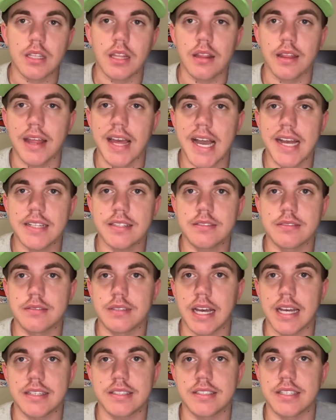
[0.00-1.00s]

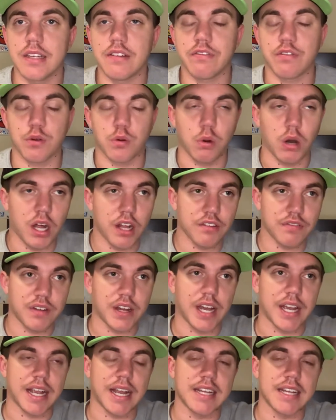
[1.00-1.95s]
that's it for qualifying.